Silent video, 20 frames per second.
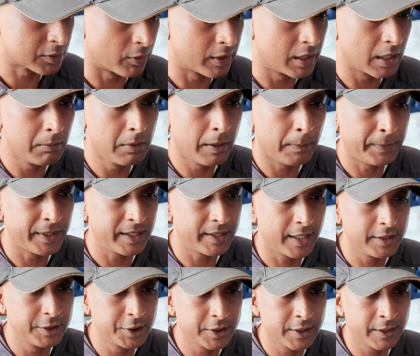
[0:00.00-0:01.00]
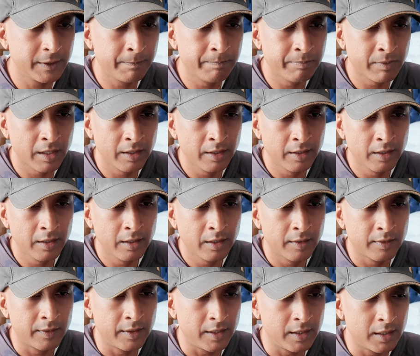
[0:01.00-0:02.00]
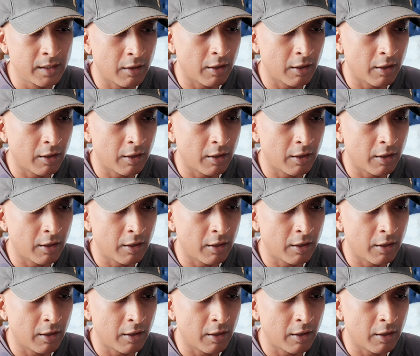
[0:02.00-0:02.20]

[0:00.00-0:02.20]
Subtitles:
or WP Engine. The